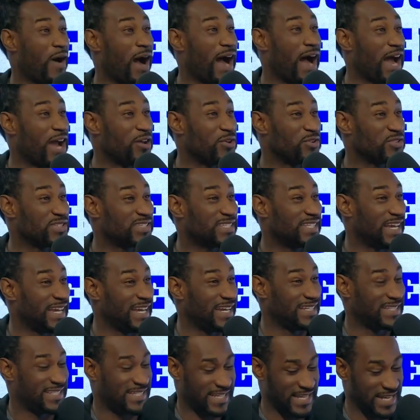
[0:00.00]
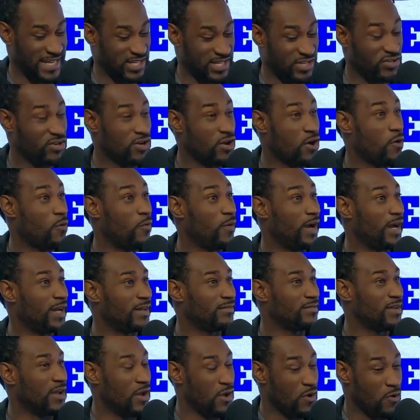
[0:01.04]
Ohio State said, you know
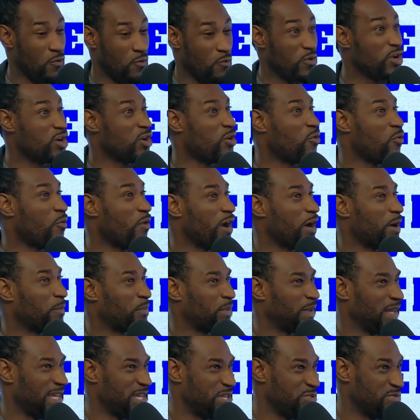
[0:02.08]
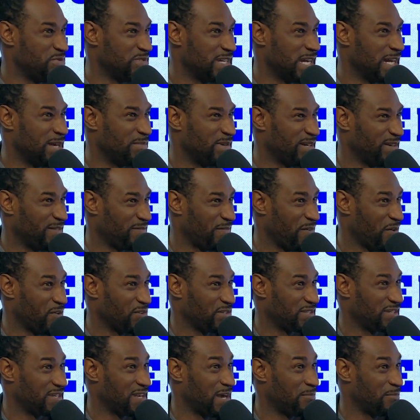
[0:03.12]
what? We don't want to play UW in the
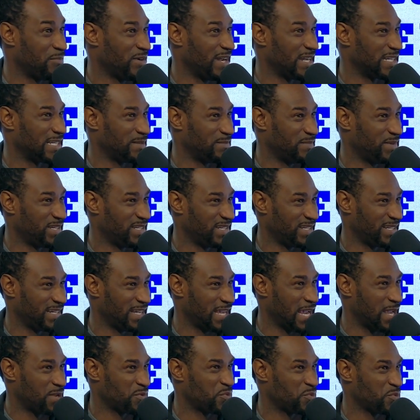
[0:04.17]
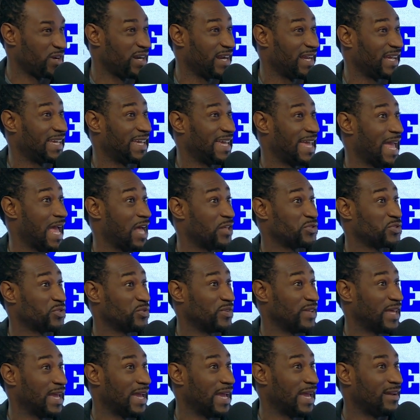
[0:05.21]
first couple exhibition games. We're going to
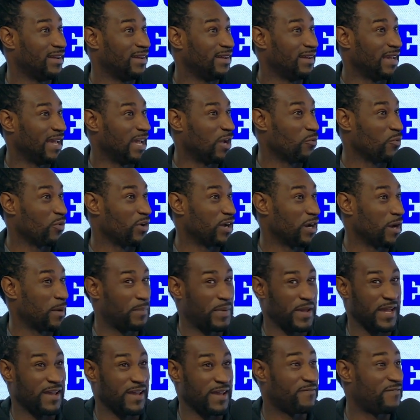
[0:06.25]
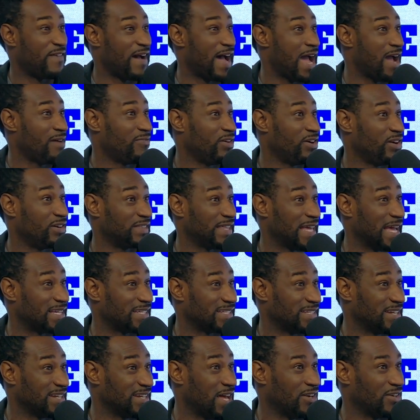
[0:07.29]
cancel that. And we're going to pay a
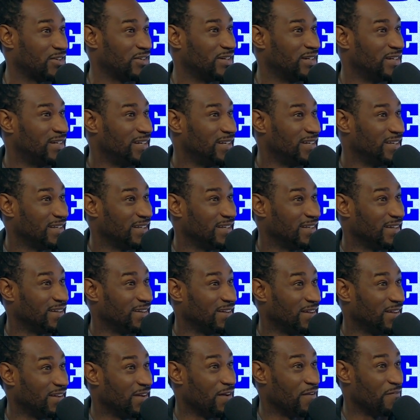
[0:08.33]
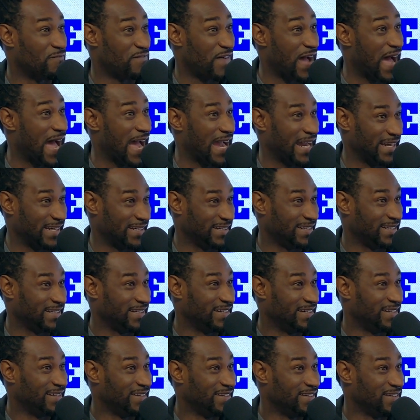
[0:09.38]
$500,000 uh, fine
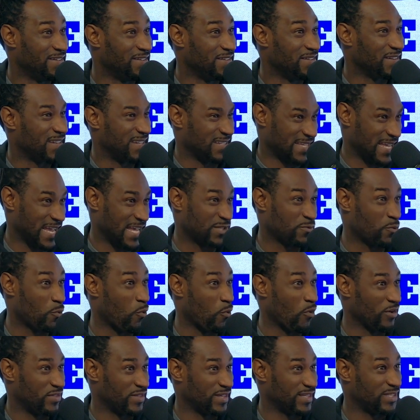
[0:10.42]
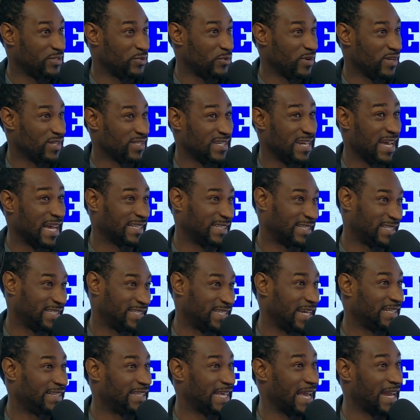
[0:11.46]
because that's worth it to us not to
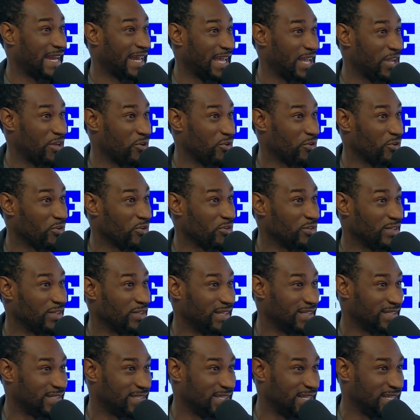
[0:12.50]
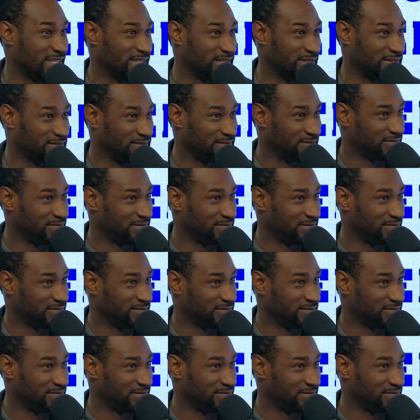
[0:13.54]
take that L early in the season.